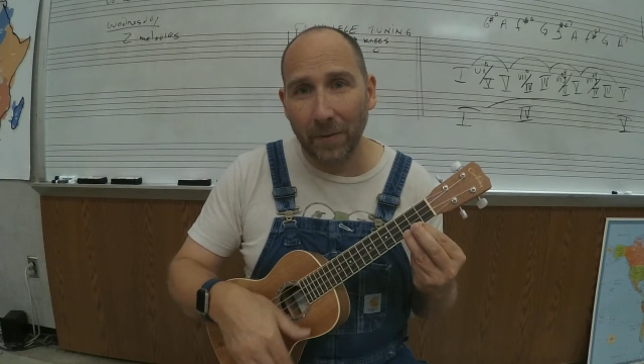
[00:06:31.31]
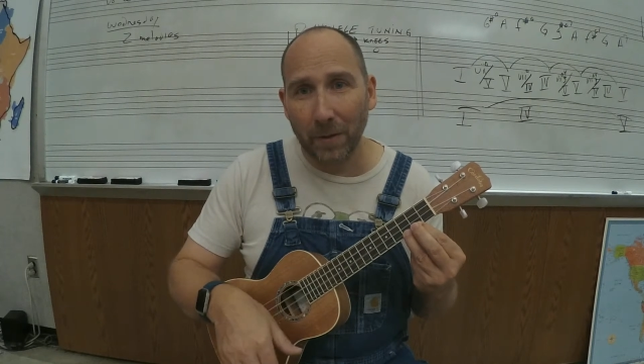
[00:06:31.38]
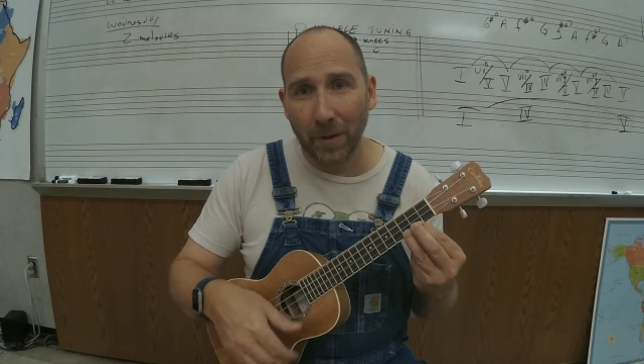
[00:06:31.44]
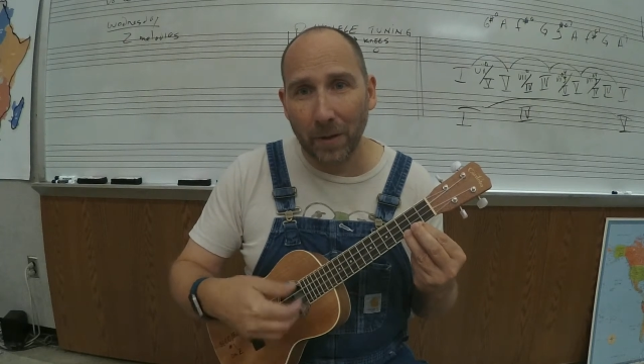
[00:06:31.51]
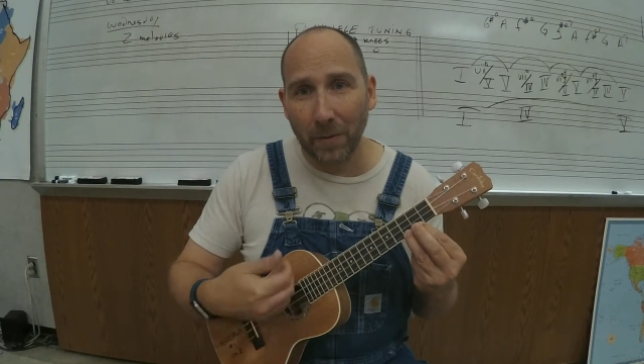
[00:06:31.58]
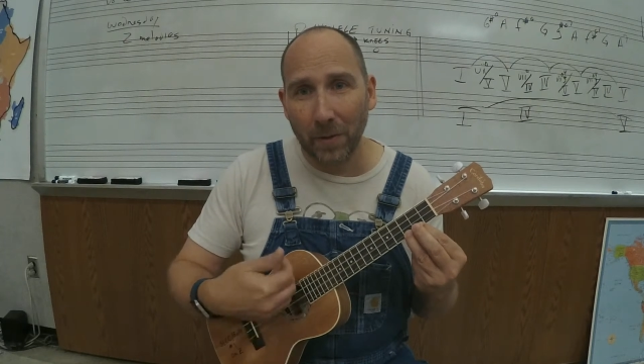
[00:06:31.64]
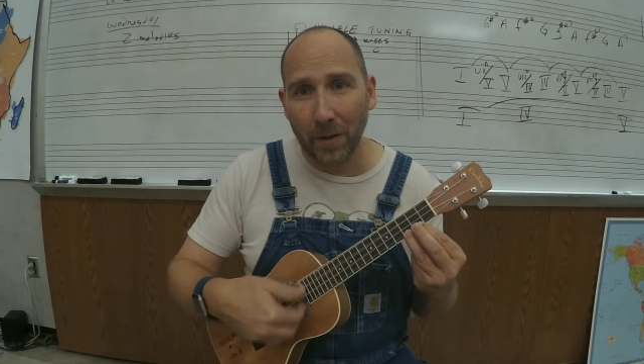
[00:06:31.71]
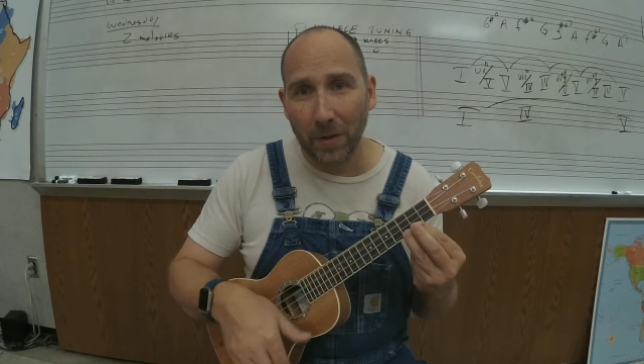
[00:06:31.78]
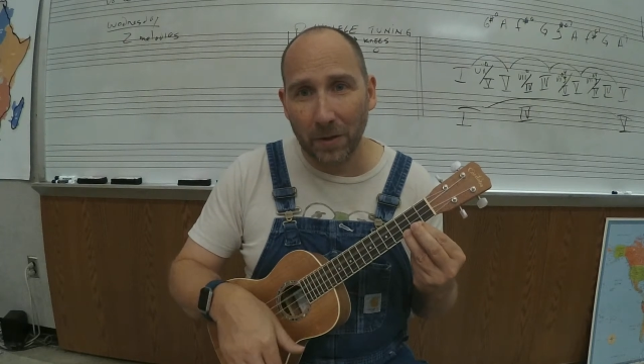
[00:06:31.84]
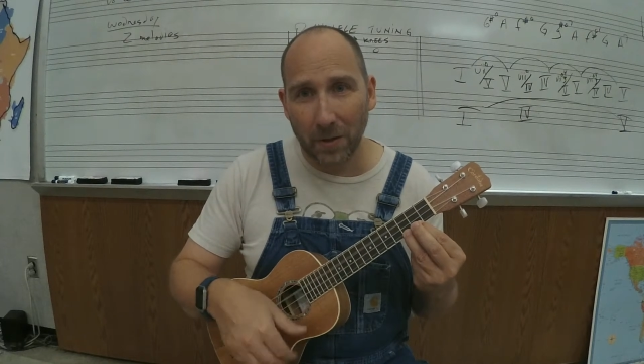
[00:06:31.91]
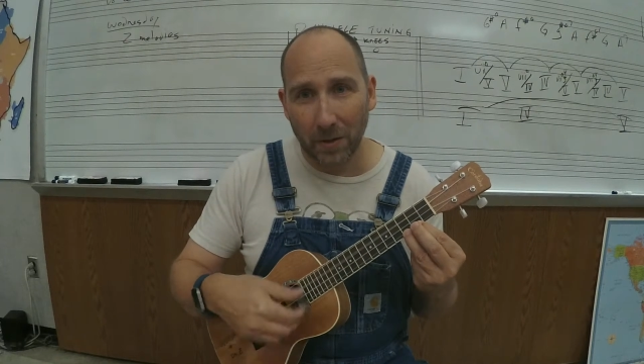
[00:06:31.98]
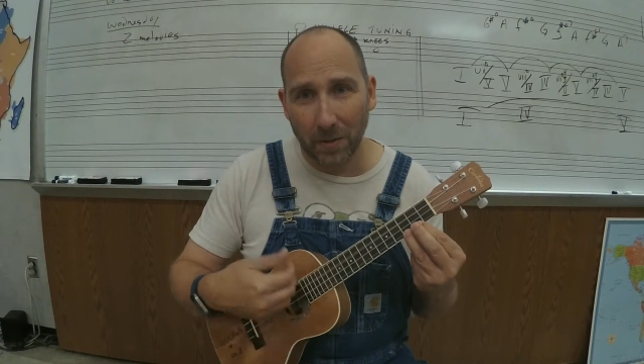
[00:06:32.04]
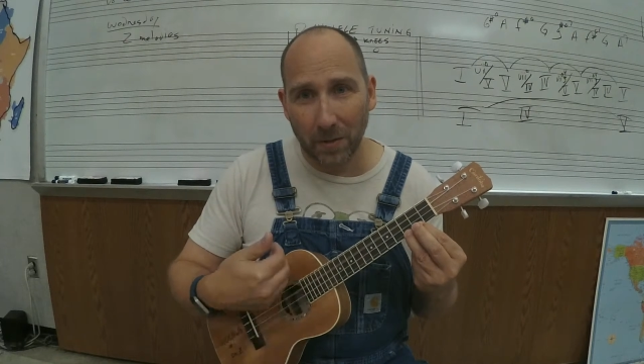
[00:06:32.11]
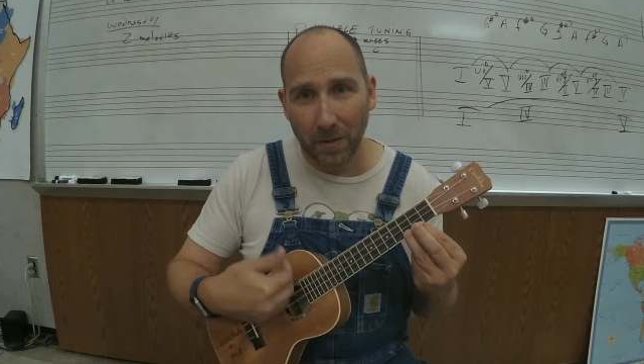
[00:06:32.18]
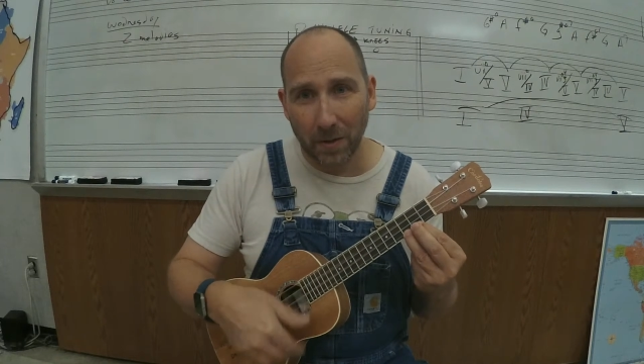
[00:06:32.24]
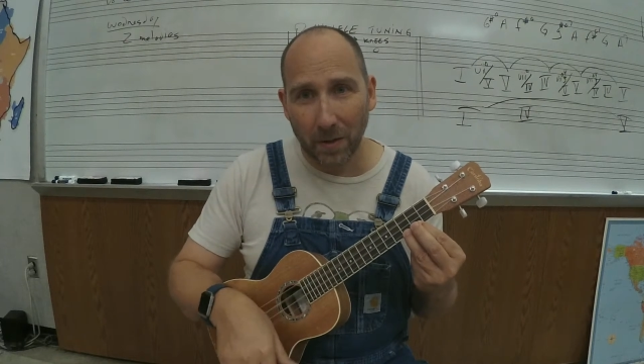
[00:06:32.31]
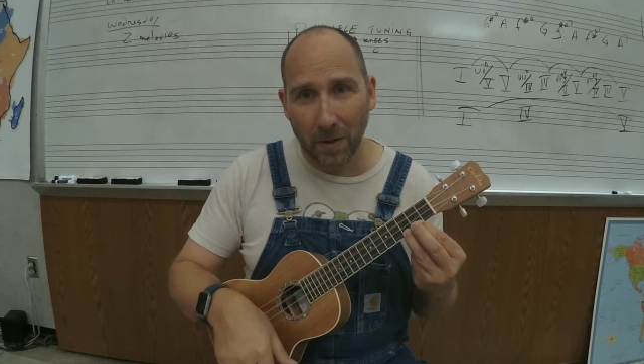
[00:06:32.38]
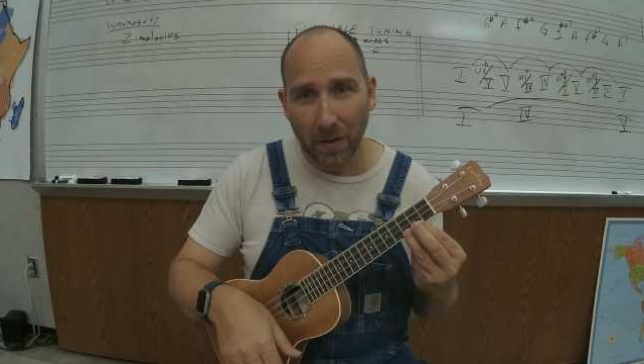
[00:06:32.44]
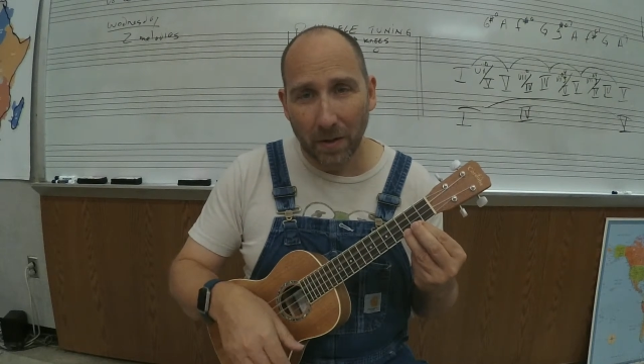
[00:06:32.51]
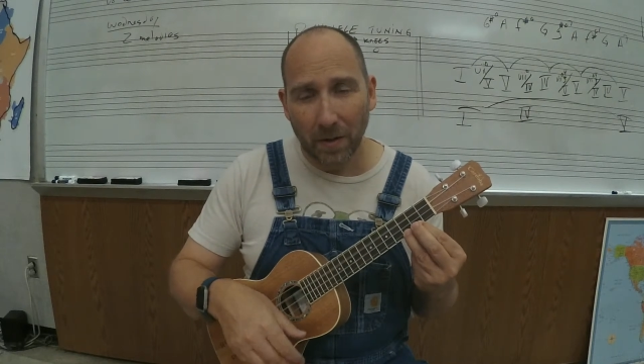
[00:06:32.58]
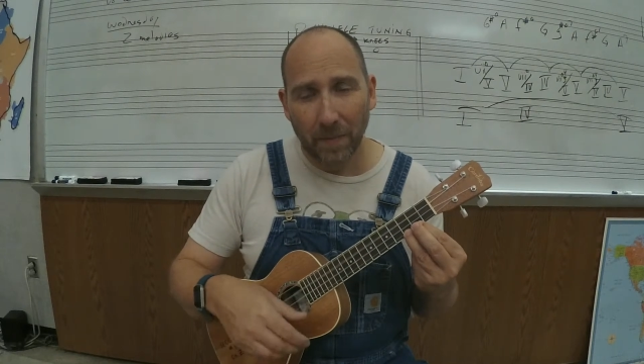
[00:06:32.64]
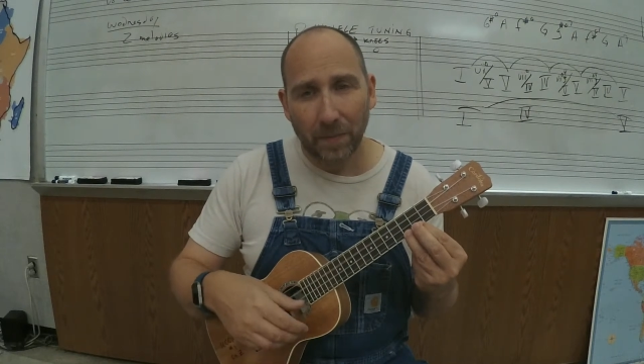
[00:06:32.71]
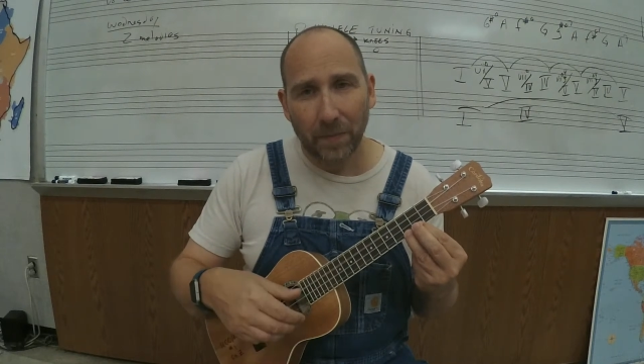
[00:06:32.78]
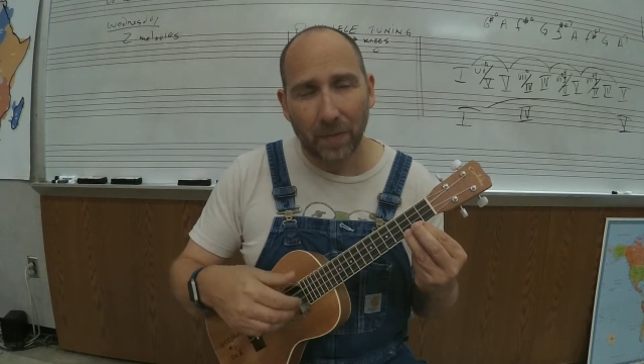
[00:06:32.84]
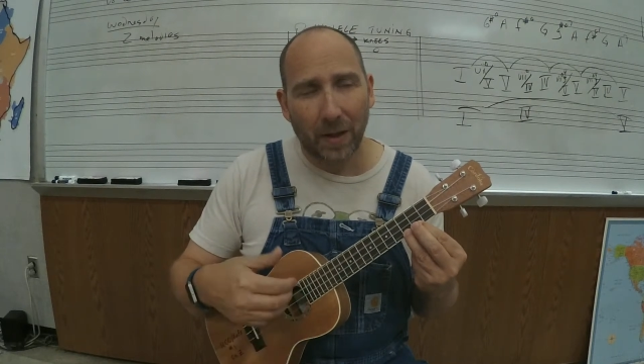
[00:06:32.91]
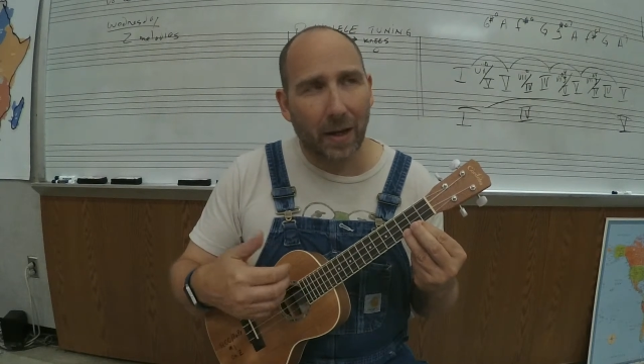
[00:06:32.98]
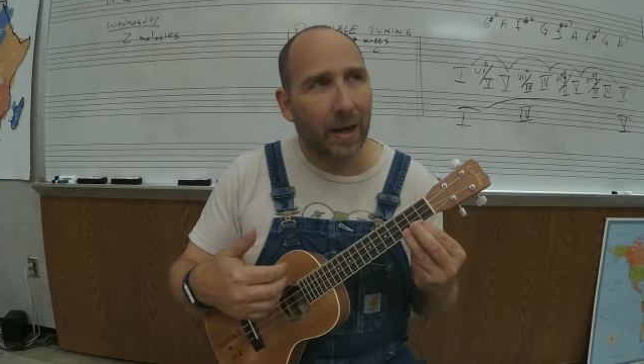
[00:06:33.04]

really want to.